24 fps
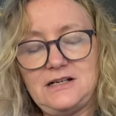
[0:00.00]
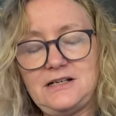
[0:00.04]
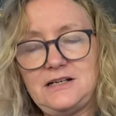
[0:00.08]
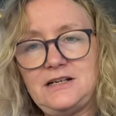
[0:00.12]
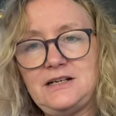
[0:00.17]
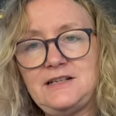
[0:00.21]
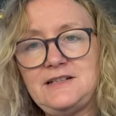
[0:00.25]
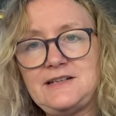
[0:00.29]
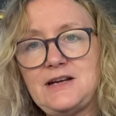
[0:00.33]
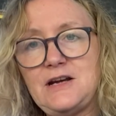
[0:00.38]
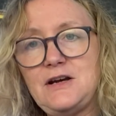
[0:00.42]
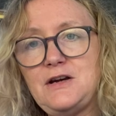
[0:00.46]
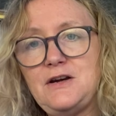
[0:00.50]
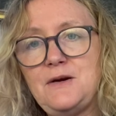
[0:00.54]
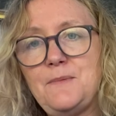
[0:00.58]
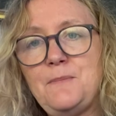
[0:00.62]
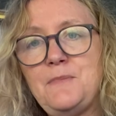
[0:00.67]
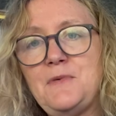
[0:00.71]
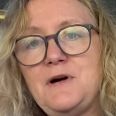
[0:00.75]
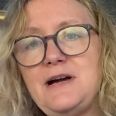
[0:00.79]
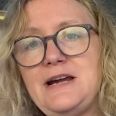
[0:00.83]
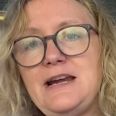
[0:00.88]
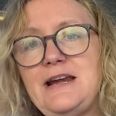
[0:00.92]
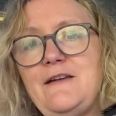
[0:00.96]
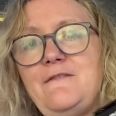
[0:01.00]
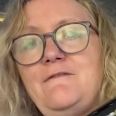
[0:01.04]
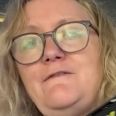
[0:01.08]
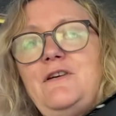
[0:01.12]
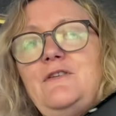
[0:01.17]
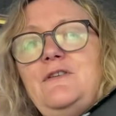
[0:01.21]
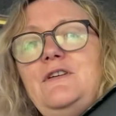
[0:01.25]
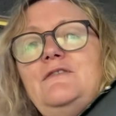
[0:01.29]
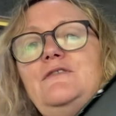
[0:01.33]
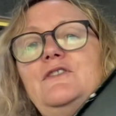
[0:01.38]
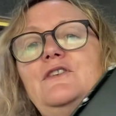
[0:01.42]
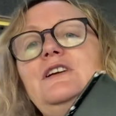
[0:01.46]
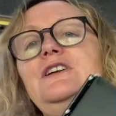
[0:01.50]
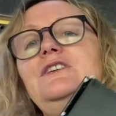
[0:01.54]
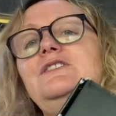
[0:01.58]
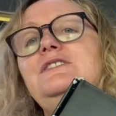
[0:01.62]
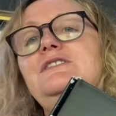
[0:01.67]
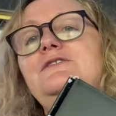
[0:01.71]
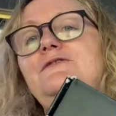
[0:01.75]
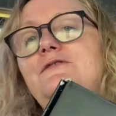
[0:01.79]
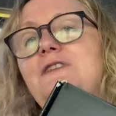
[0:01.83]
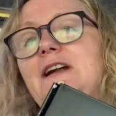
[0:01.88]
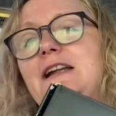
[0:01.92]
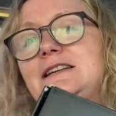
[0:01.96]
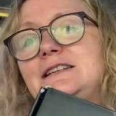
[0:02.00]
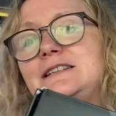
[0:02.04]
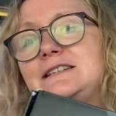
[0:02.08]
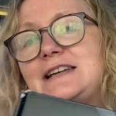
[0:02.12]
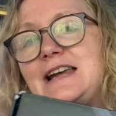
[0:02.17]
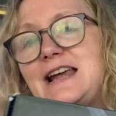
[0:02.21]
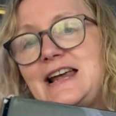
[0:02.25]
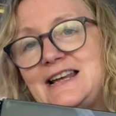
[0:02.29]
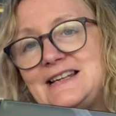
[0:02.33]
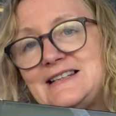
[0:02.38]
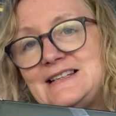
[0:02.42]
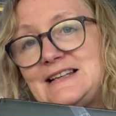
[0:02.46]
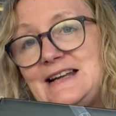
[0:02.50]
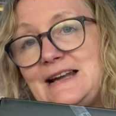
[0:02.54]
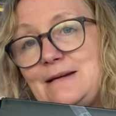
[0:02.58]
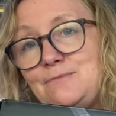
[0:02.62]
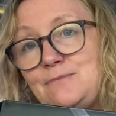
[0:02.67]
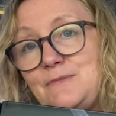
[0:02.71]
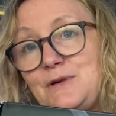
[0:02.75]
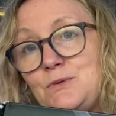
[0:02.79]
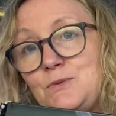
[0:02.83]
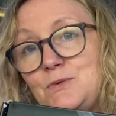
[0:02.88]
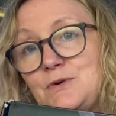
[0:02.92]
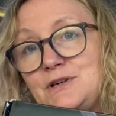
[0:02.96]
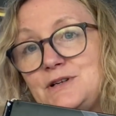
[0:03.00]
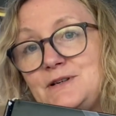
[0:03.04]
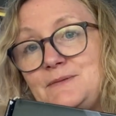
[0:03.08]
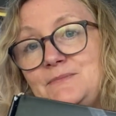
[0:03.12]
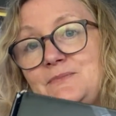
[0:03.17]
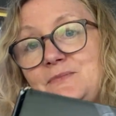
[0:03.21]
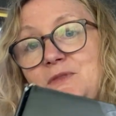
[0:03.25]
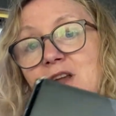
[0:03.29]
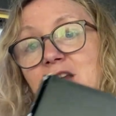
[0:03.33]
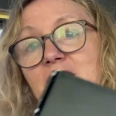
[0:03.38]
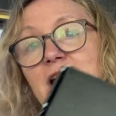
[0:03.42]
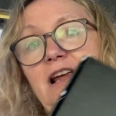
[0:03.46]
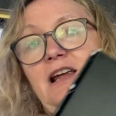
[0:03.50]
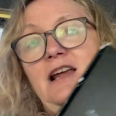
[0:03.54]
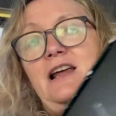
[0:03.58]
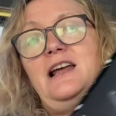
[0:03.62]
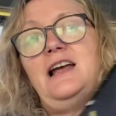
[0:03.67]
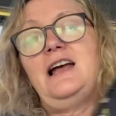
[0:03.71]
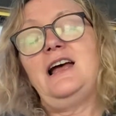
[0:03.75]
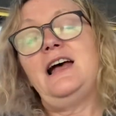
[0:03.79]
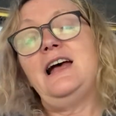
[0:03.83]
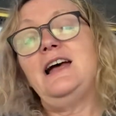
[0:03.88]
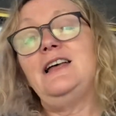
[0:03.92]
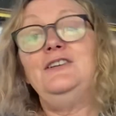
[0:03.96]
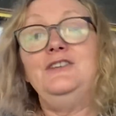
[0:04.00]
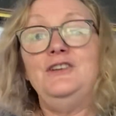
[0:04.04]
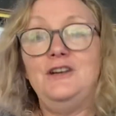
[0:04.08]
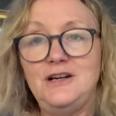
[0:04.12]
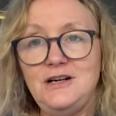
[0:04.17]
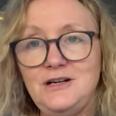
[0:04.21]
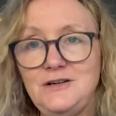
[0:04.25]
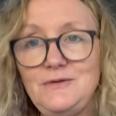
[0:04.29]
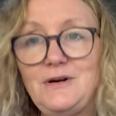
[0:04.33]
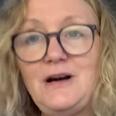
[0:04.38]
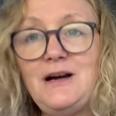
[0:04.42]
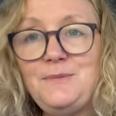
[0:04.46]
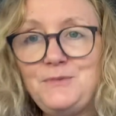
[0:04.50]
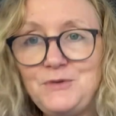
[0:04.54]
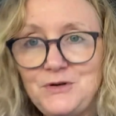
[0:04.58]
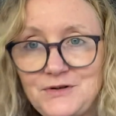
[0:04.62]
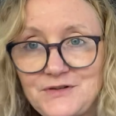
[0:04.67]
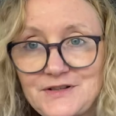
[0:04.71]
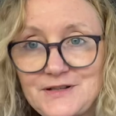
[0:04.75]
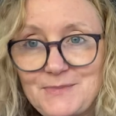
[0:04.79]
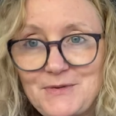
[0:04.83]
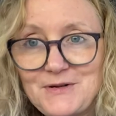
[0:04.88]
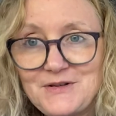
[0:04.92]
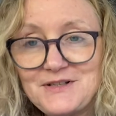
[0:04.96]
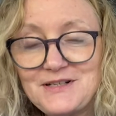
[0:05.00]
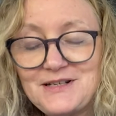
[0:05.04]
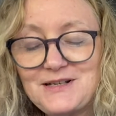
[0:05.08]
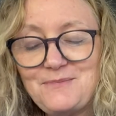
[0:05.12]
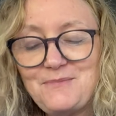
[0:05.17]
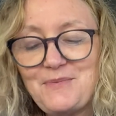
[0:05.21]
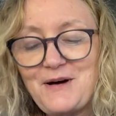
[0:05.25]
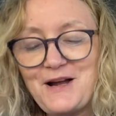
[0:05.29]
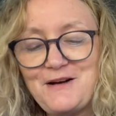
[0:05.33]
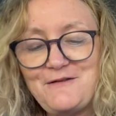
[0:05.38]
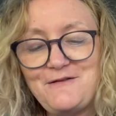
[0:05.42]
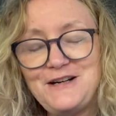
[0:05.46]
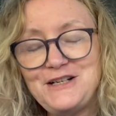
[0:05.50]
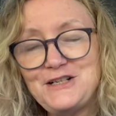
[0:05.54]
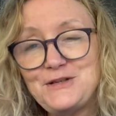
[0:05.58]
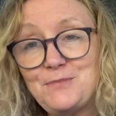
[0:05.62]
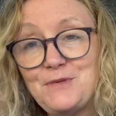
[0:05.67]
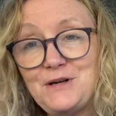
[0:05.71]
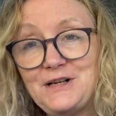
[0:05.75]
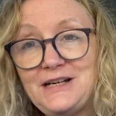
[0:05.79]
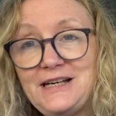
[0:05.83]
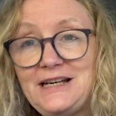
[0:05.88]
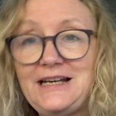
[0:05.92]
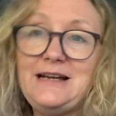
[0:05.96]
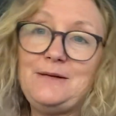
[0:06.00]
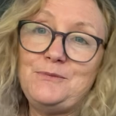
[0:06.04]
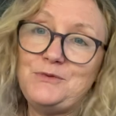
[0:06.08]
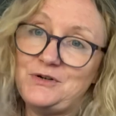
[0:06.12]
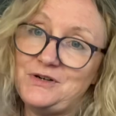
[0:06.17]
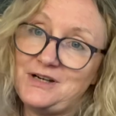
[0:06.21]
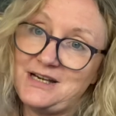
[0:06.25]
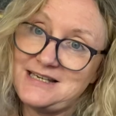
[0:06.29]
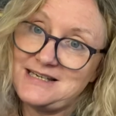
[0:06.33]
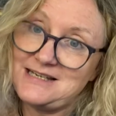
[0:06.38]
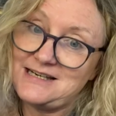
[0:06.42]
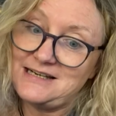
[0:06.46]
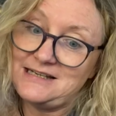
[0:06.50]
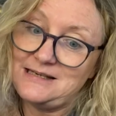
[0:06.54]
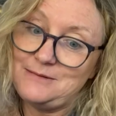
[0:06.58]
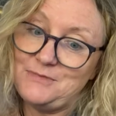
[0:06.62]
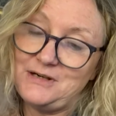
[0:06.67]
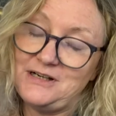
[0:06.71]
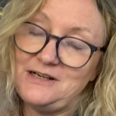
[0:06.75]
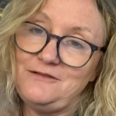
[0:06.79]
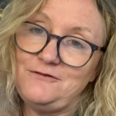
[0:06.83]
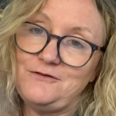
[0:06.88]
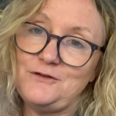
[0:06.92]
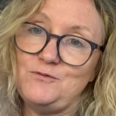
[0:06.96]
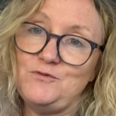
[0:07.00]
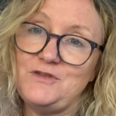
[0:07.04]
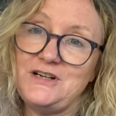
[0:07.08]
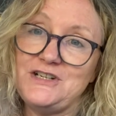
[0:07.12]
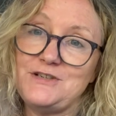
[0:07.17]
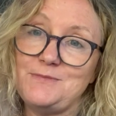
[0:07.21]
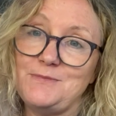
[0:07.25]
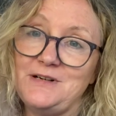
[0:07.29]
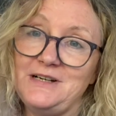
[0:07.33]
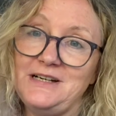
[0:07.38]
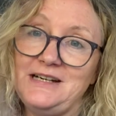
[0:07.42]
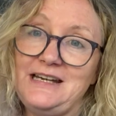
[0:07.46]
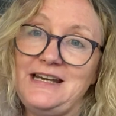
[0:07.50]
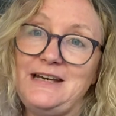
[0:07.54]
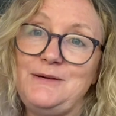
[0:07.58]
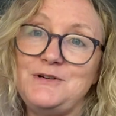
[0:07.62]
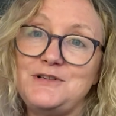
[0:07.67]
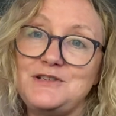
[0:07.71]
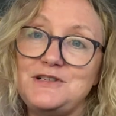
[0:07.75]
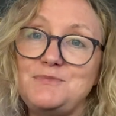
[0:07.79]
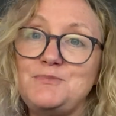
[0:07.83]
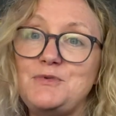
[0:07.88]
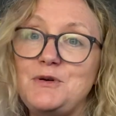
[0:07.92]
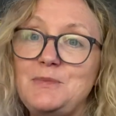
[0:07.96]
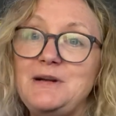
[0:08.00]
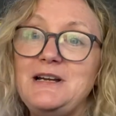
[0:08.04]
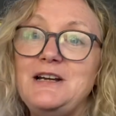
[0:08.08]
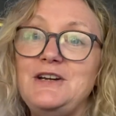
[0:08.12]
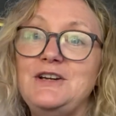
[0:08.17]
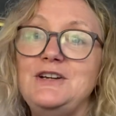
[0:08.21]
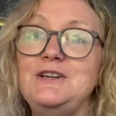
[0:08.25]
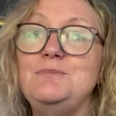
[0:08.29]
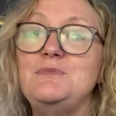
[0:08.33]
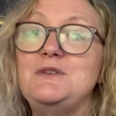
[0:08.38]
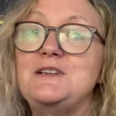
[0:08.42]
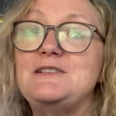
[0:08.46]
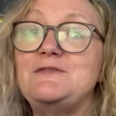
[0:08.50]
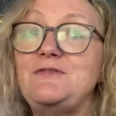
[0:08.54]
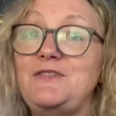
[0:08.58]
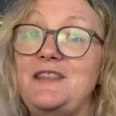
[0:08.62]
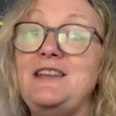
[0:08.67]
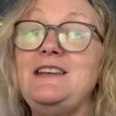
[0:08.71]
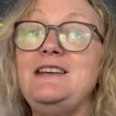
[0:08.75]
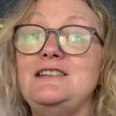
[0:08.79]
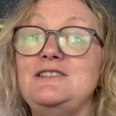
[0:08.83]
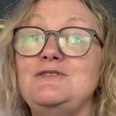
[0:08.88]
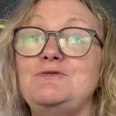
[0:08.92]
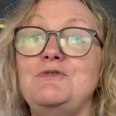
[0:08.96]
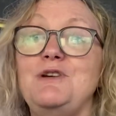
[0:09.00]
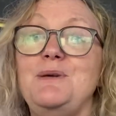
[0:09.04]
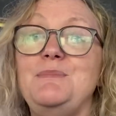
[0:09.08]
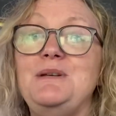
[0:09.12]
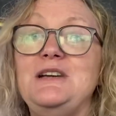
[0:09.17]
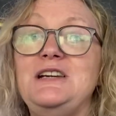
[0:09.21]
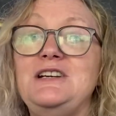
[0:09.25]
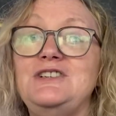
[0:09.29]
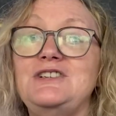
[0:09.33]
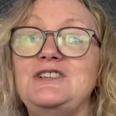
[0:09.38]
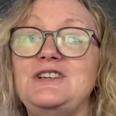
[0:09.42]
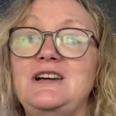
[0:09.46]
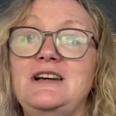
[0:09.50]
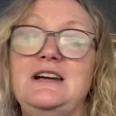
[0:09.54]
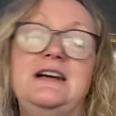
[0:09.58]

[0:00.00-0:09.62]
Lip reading: So my very, very good friend has lent me one. No, I'm not sponsored by Ridge Monkey. I'm not getting any money from Ridge Monkey, which is probably good because if I think it's rubbish,